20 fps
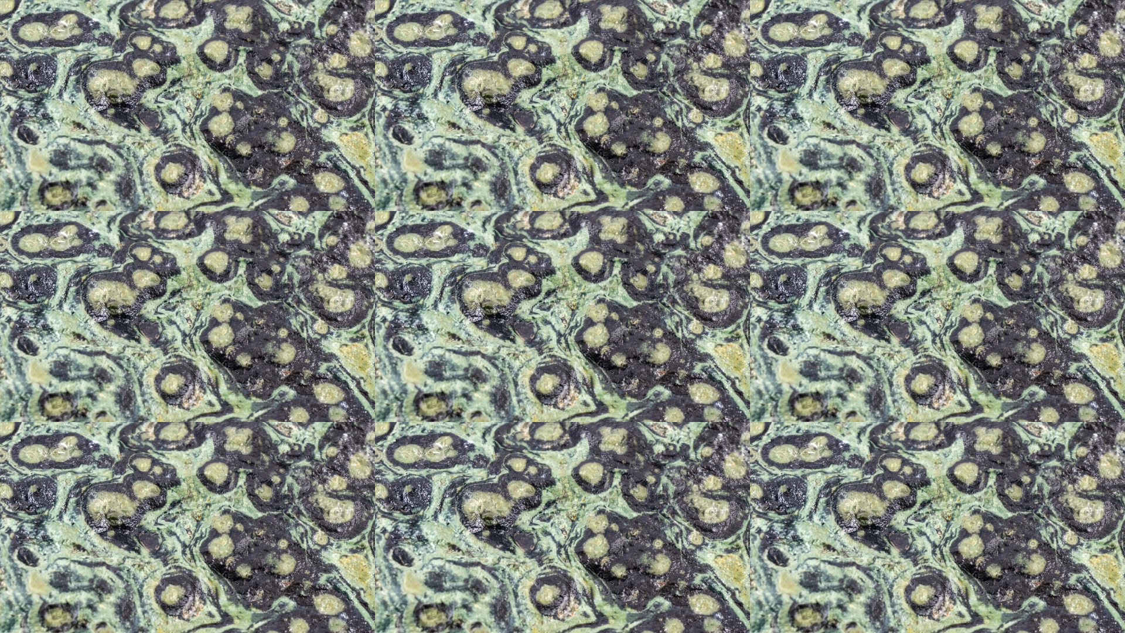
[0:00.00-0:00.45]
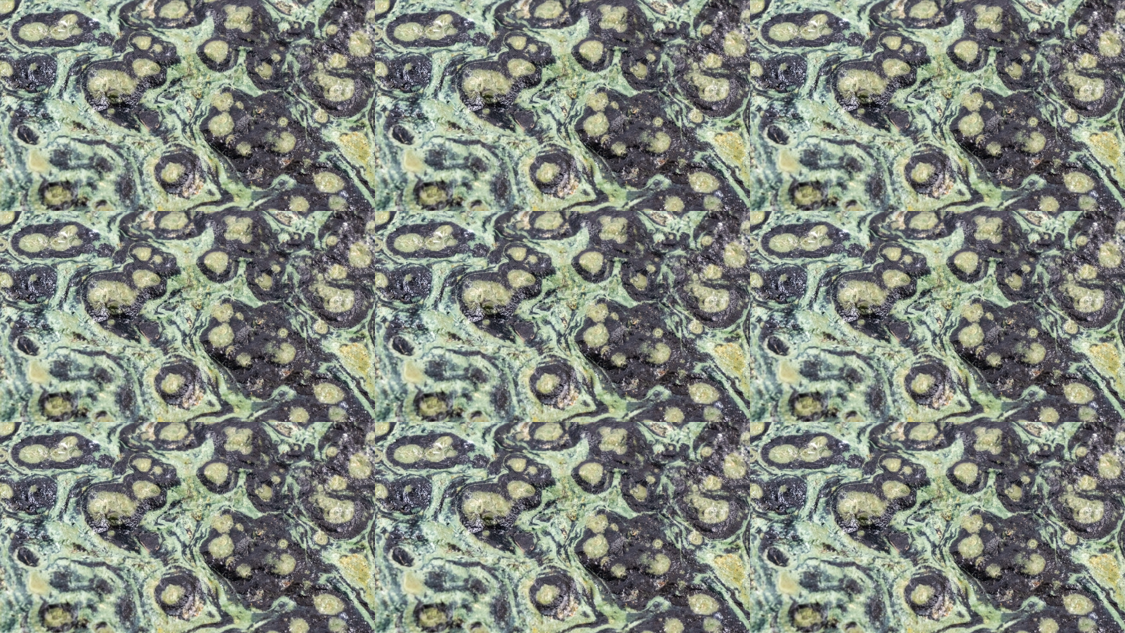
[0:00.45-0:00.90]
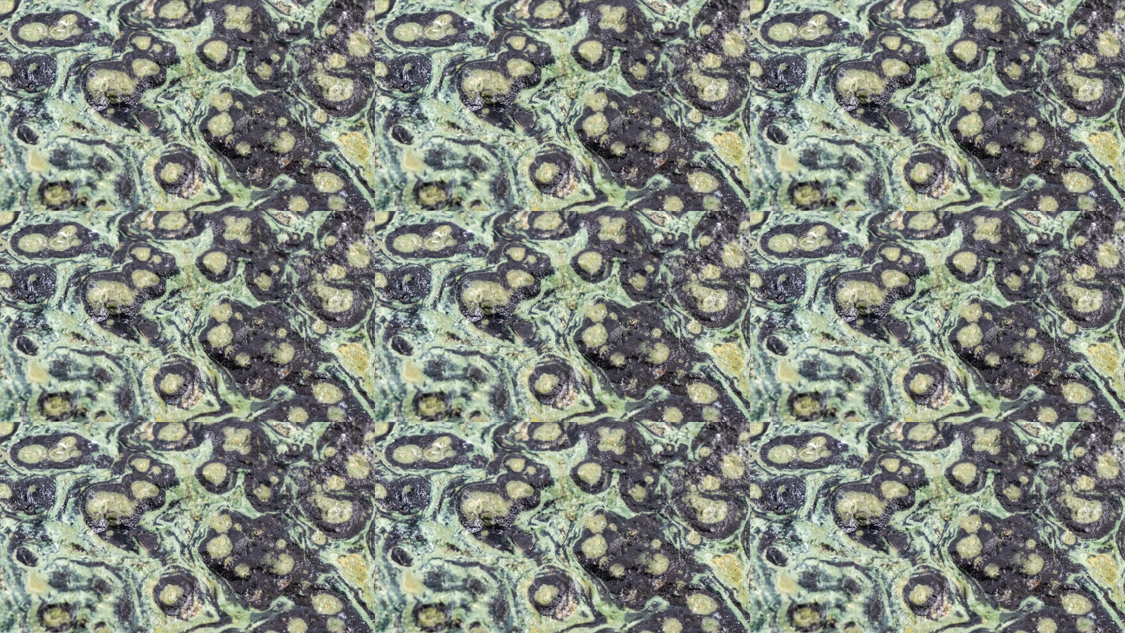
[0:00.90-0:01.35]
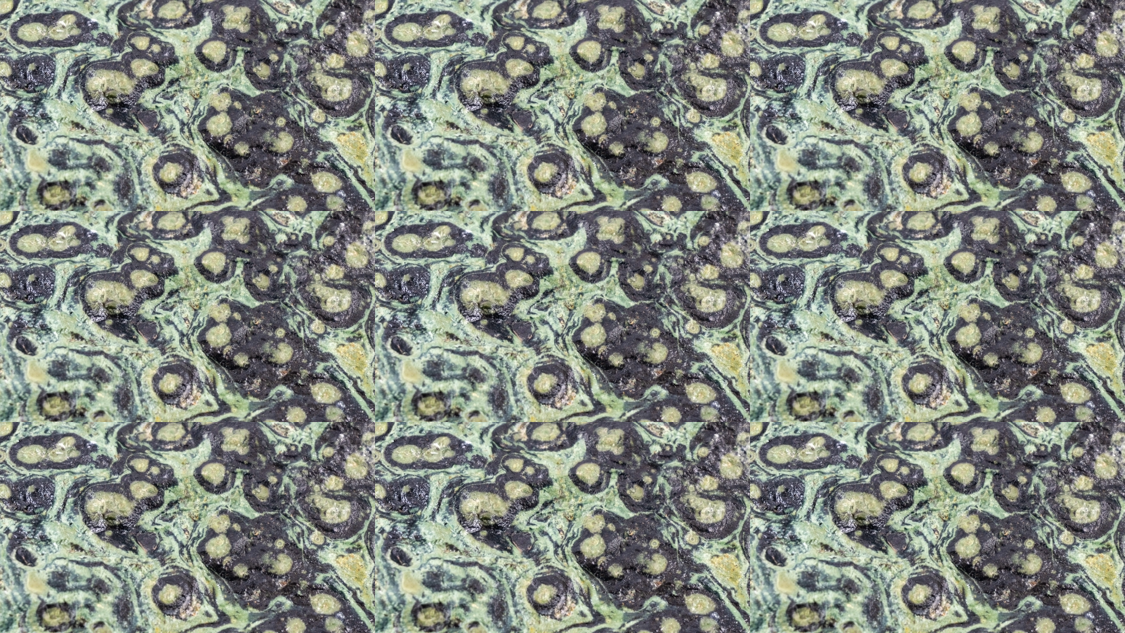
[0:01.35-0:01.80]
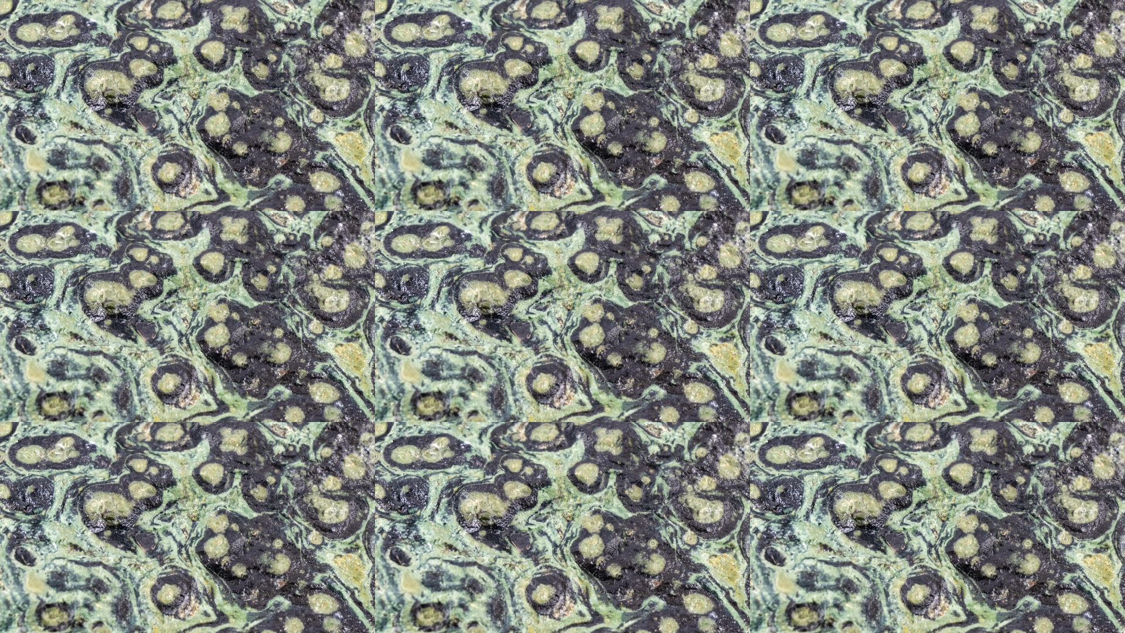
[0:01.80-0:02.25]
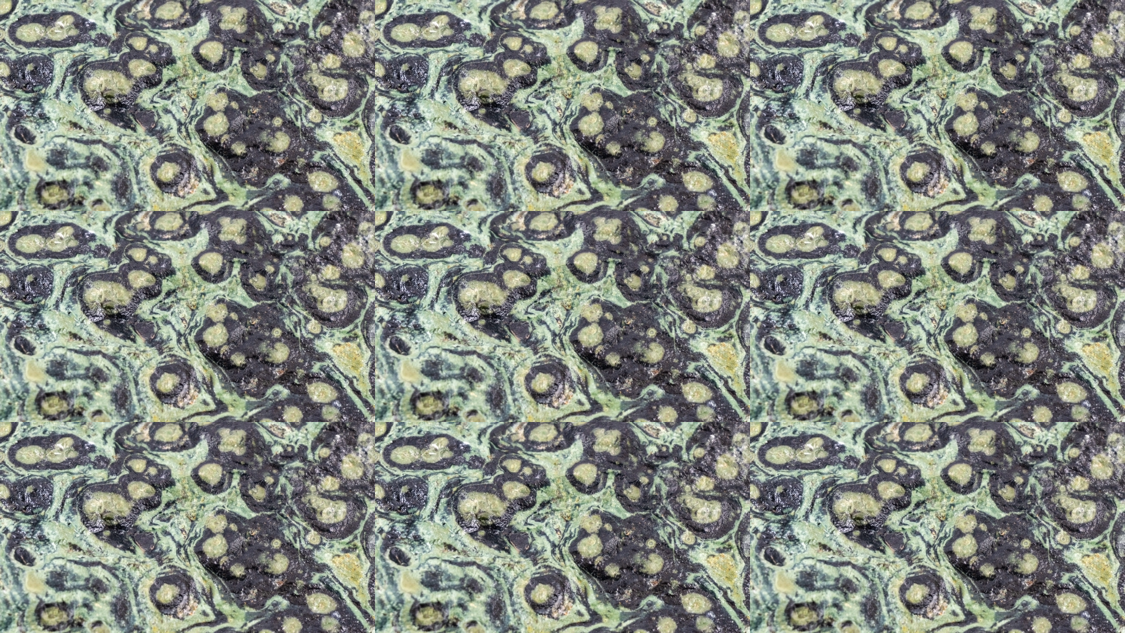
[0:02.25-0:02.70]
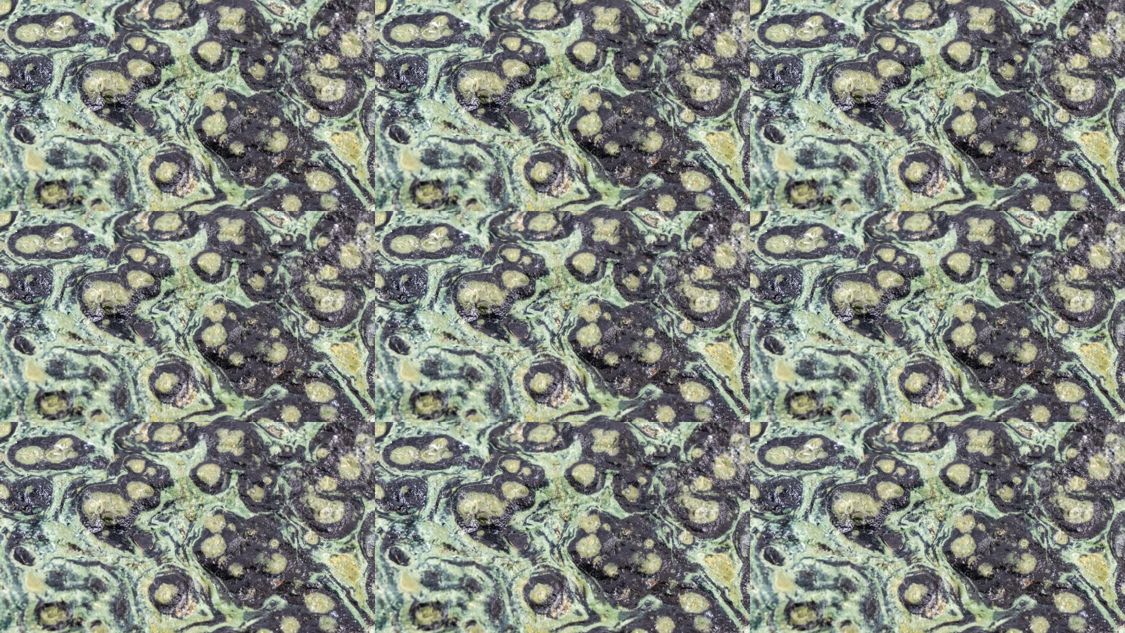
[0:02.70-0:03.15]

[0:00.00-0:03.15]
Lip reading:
(no speaker visible)